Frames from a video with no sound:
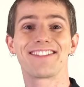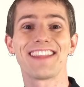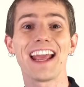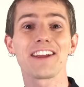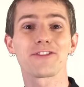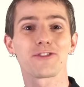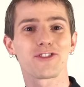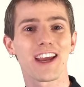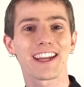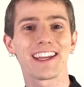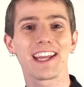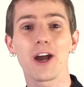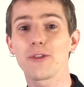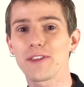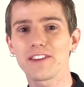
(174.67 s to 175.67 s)
Thanks for
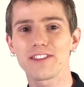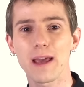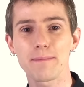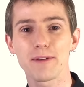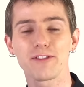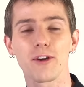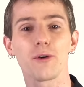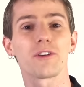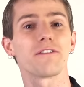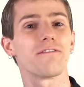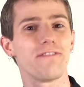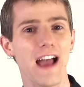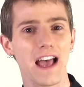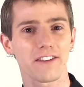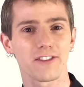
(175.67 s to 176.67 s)
checking out this episode
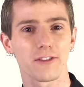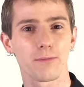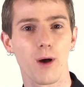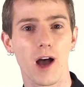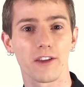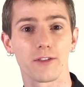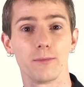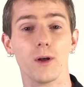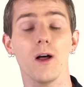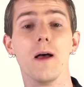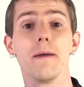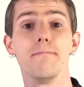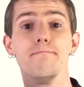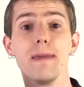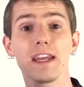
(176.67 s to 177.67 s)
of Fast as Possible.
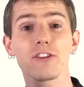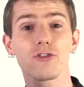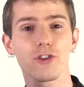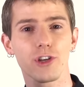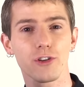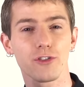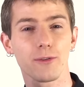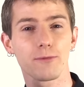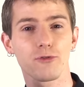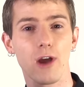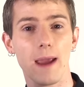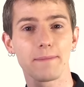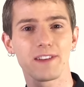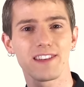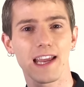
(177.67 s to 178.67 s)
Make sure you
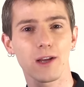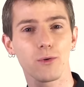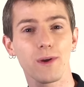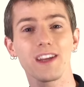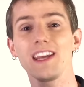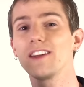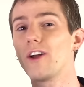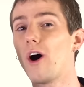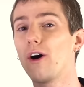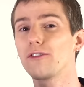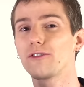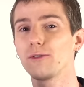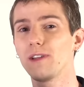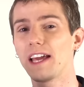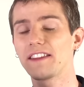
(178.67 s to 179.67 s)
subscribe to TechWiki and
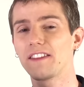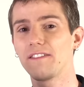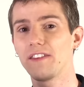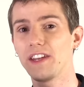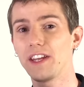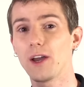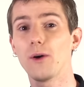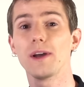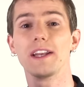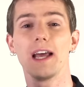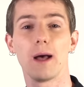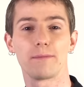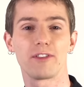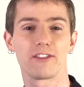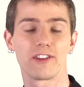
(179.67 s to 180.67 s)
also like the video. It
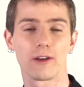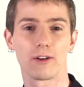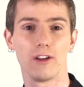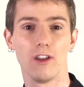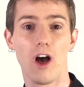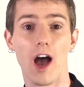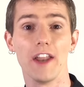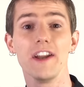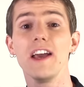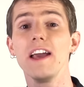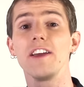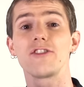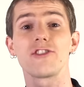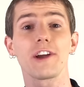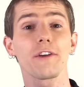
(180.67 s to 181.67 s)
helps us out a lot.
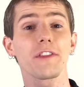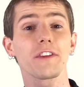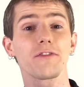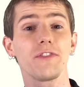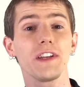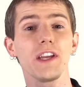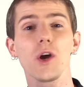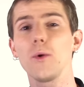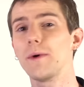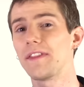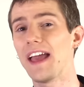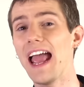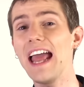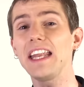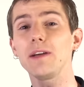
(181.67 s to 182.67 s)
Share this video
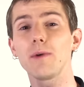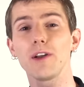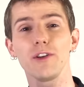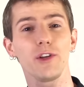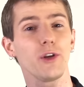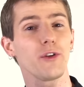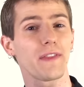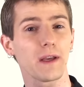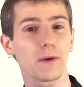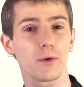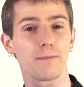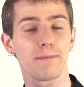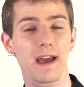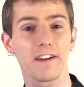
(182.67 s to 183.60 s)
with anyone who you think would